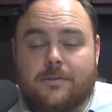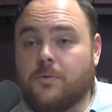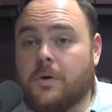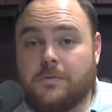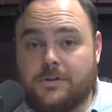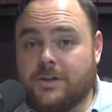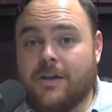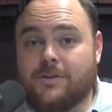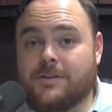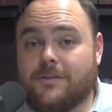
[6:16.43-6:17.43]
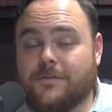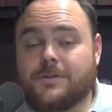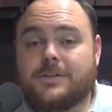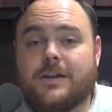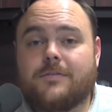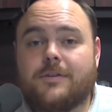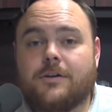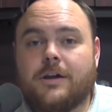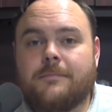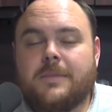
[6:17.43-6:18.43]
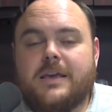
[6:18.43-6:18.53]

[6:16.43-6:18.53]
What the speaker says: quote that she gave us on the first day of theory.